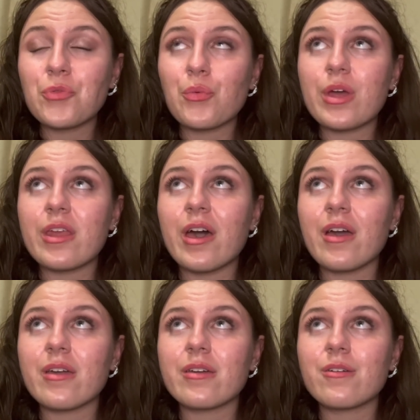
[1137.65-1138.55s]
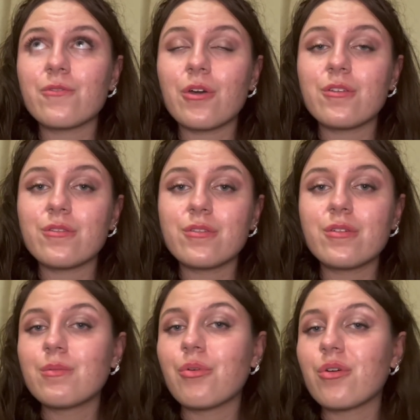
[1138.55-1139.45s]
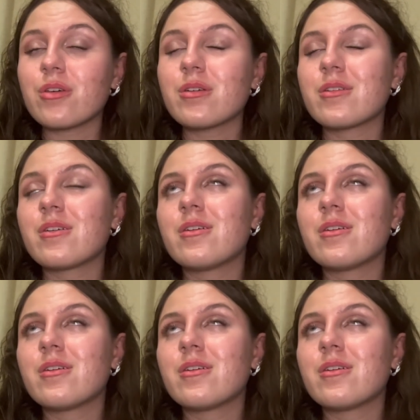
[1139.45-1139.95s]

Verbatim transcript: when I first bought it.